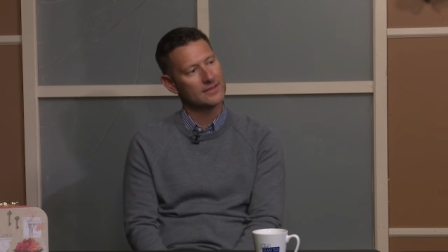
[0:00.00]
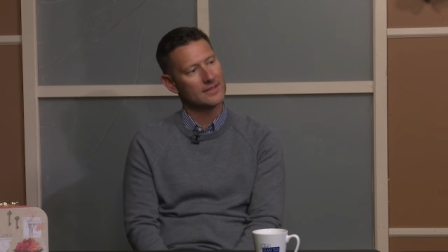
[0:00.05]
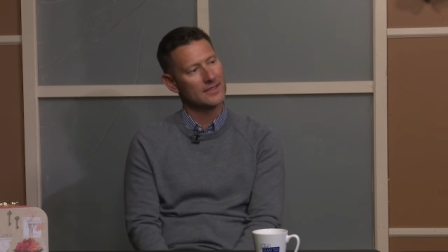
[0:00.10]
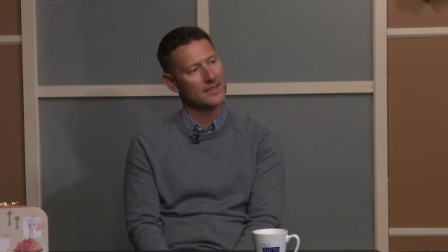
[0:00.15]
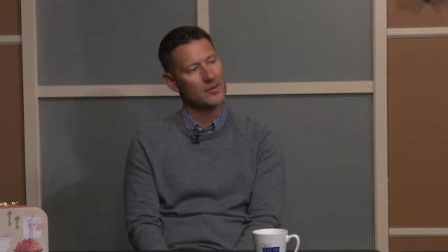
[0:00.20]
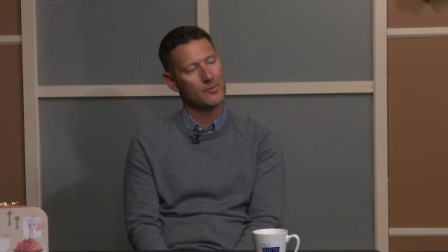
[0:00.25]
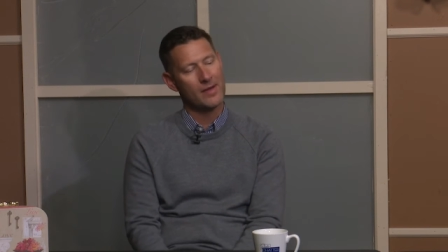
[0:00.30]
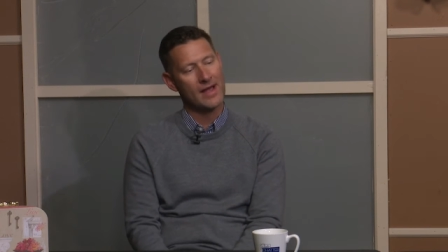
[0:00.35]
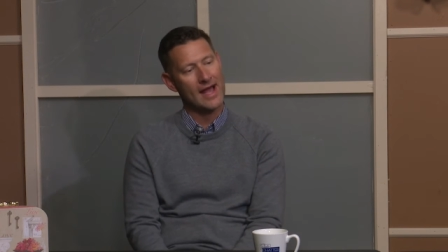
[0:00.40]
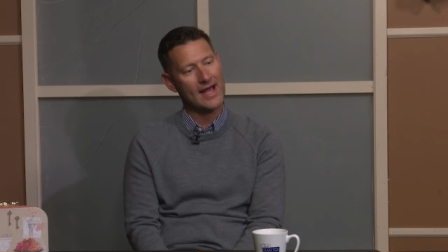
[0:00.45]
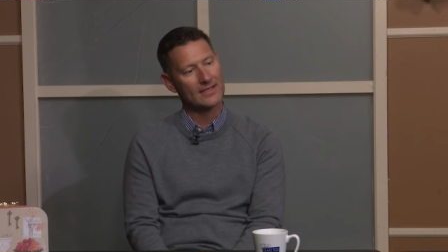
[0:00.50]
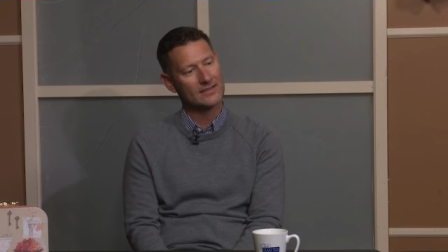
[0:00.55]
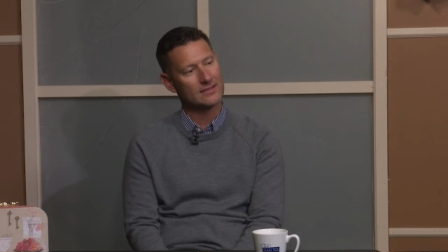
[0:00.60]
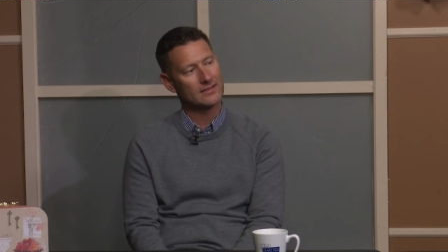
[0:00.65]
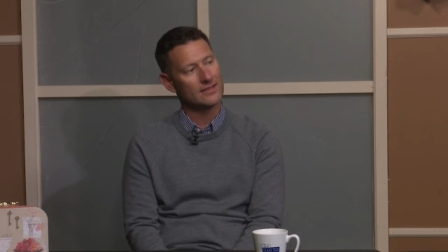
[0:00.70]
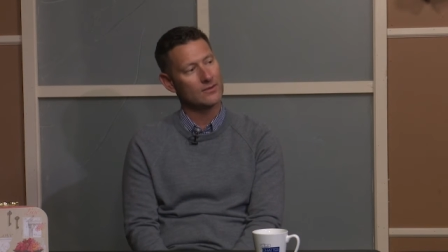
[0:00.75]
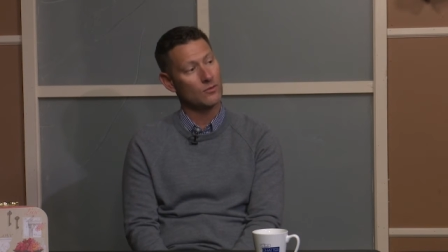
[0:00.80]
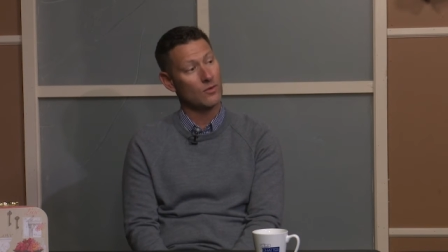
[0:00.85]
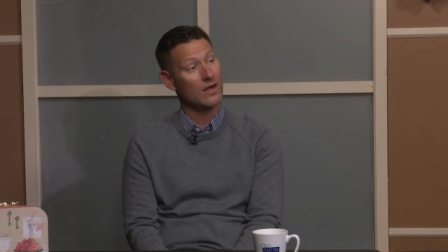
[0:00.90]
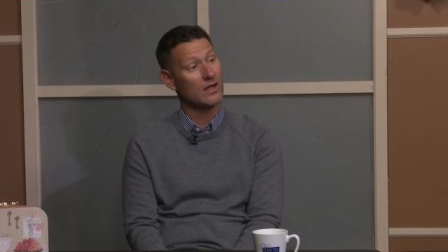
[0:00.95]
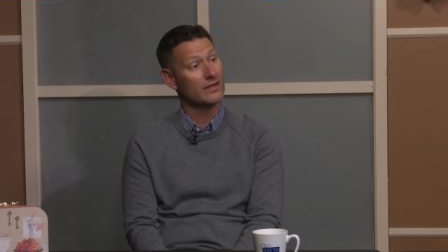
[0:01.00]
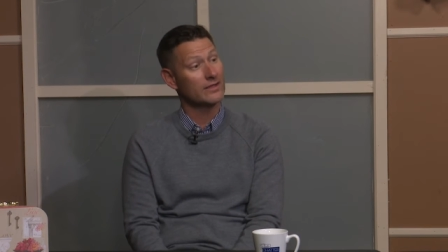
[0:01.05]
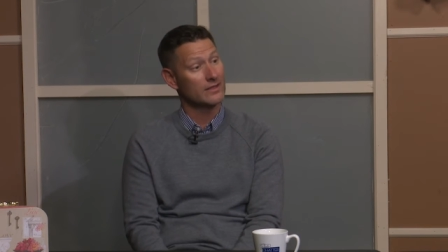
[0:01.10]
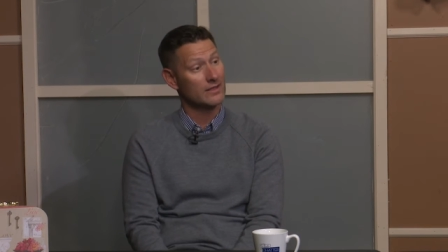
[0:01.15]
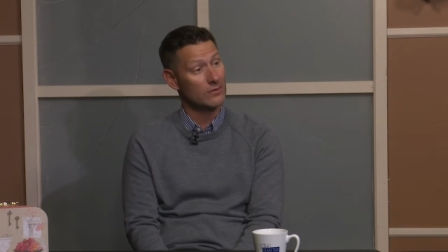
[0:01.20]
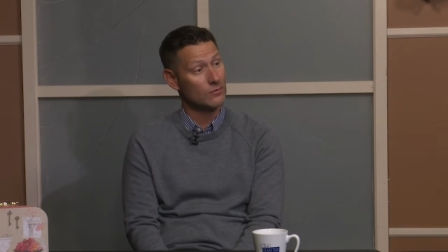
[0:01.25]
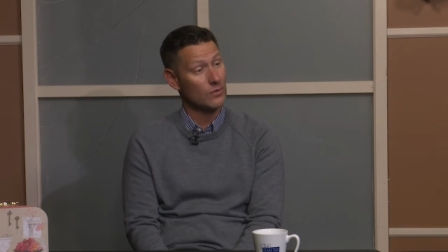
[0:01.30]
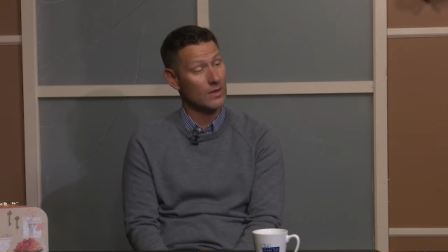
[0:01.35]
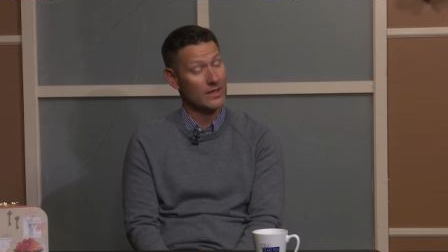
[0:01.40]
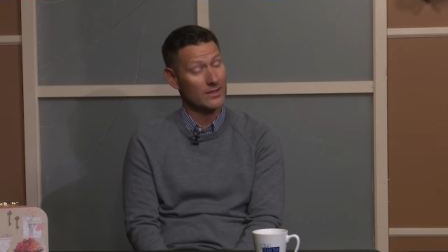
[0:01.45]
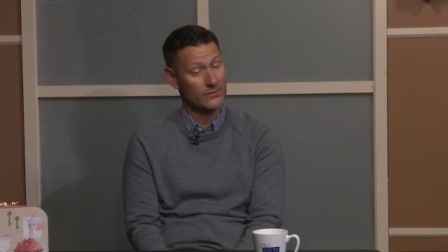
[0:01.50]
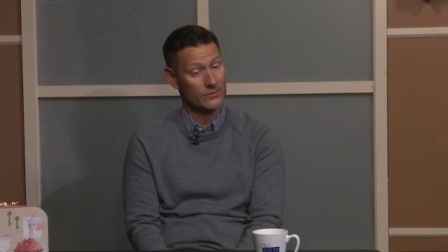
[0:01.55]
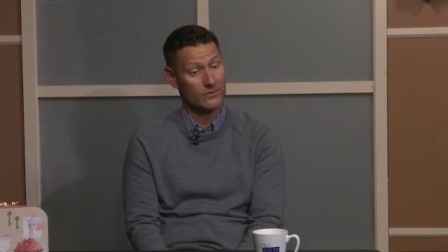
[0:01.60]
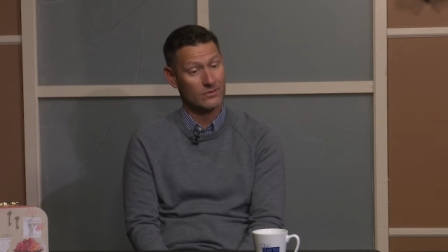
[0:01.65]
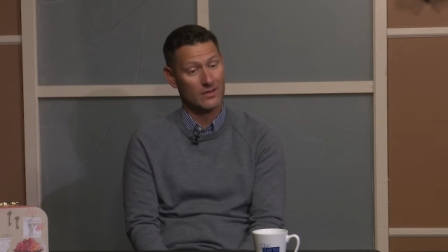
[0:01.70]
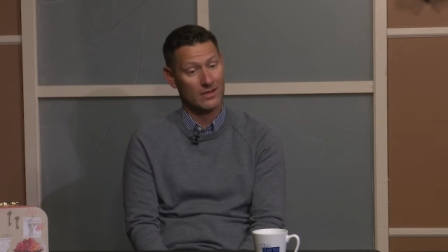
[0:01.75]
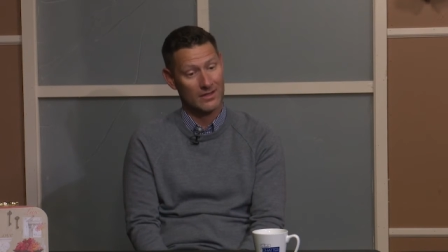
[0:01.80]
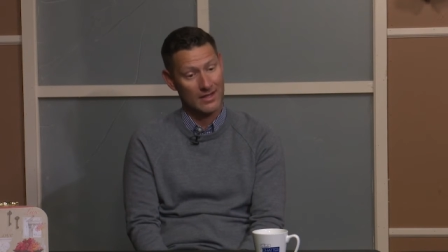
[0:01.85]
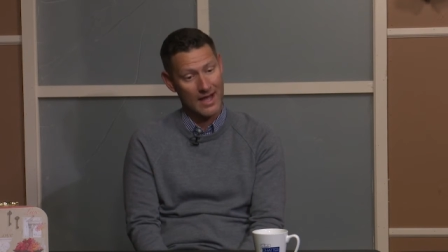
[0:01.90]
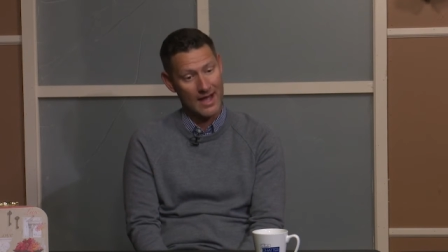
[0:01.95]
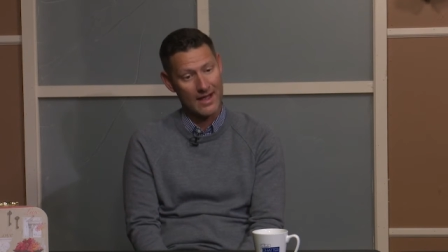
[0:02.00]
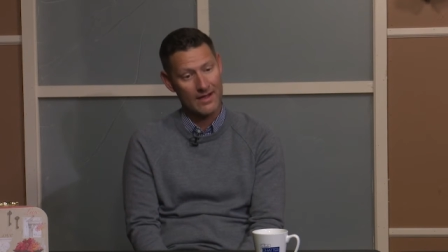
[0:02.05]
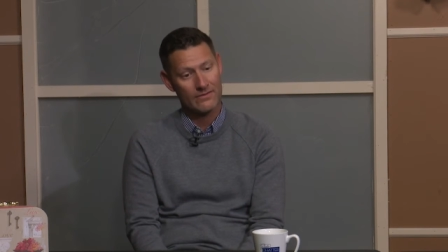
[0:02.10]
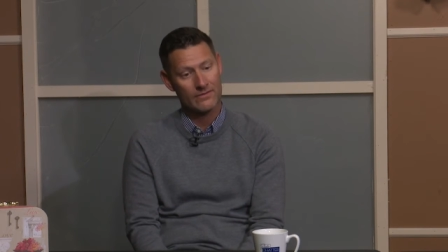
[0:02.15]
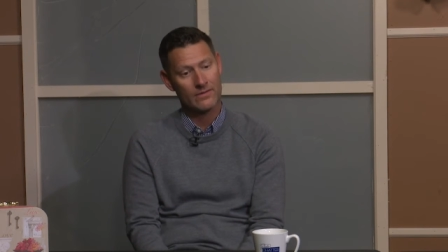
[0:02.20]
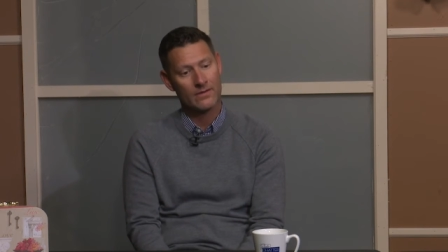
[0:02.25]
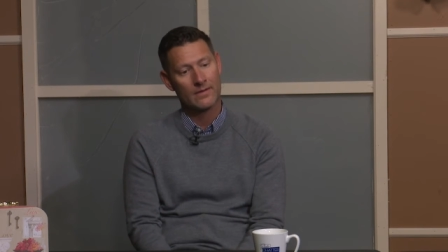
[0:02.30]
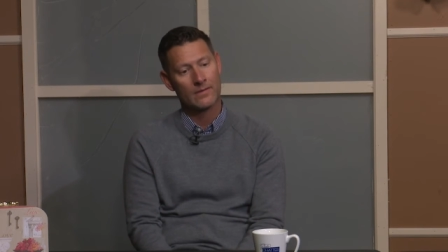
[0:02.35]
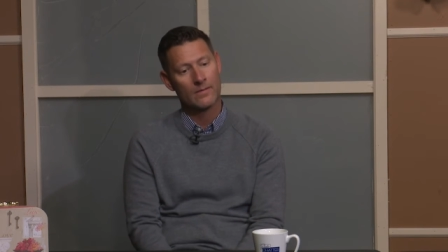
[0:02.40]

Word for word: incapacity while, in, while you're alive,